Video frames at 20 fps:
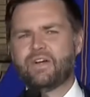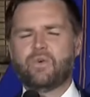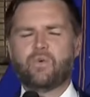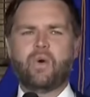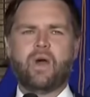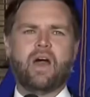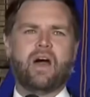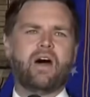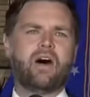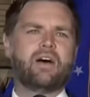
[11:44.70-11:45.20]

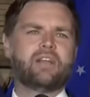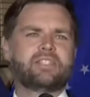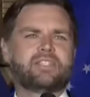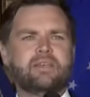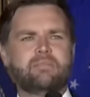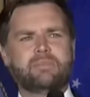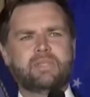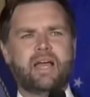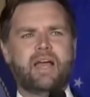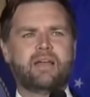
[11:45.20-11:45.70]
Well,
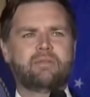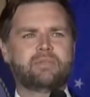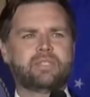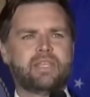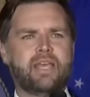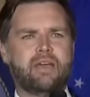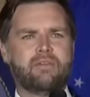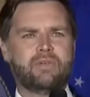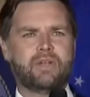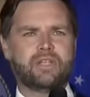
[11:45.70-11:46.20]
sometimes
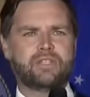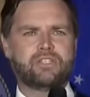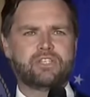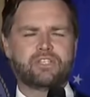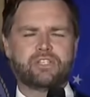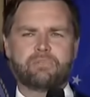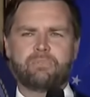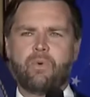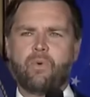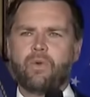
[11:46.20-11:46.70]
the evidence to
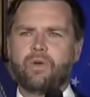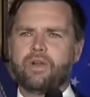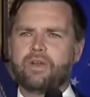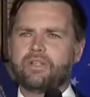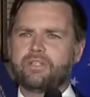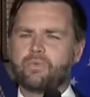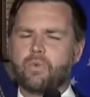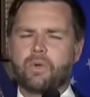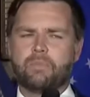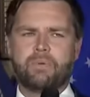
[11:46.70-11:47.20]
support it
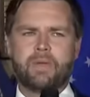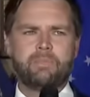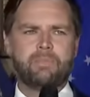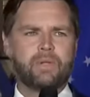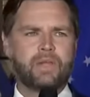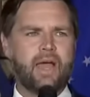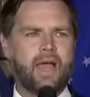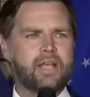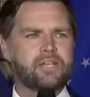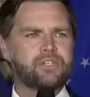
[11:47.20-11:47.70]
is what
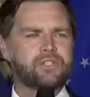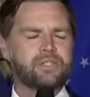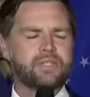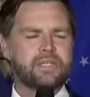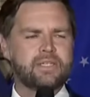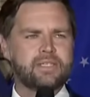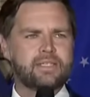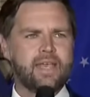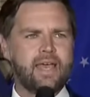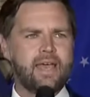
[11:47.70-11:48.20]
people
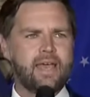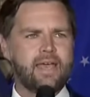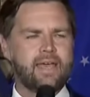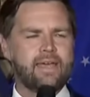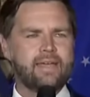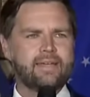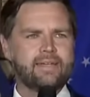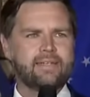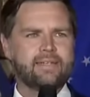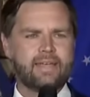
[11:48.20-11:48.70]
actually
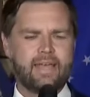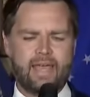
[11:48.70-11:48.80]
say.